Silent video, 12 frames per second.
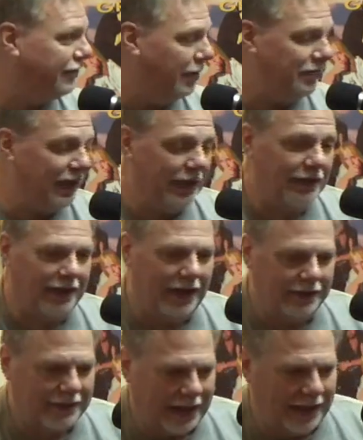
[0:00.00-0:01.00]
No, but I
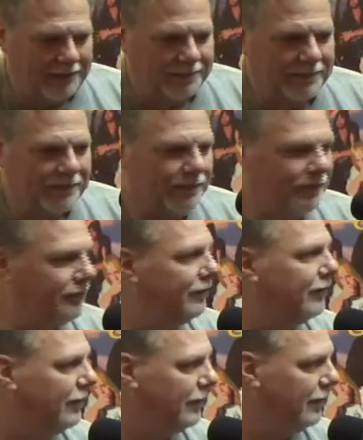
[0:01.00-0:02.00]
mean, he could sit in
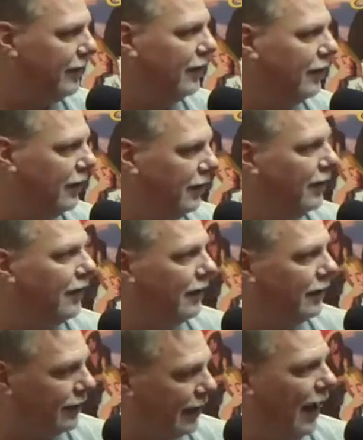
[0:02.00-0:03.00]
with those guys. No,
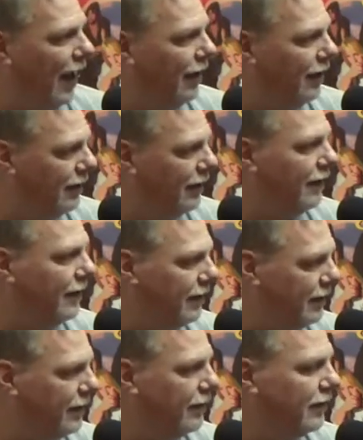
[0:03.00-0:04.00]
nobody with the
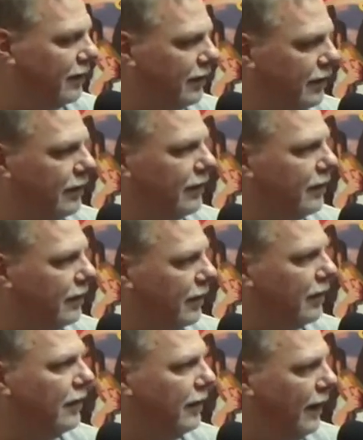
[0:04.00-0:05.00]
Birds, but I mean,
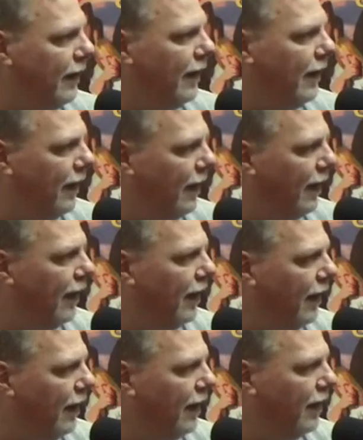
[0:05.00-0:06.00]
no,
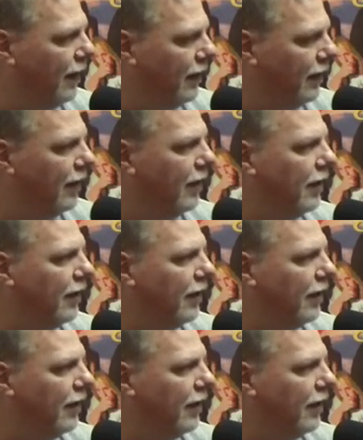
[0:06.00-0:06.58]
Mike McQuigg, local